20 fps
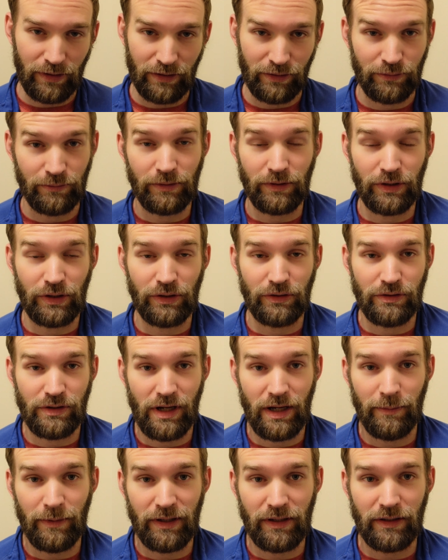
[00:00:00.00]
does a really good
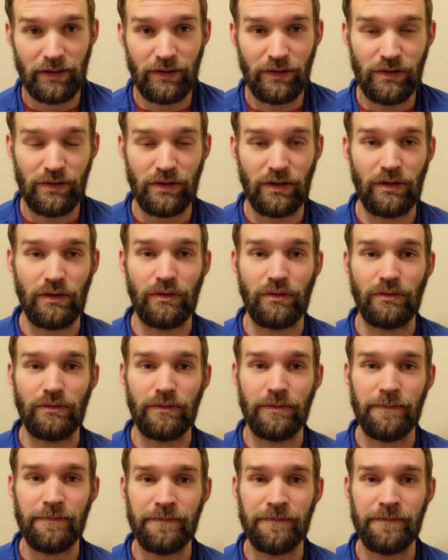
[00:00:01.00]
job at it. So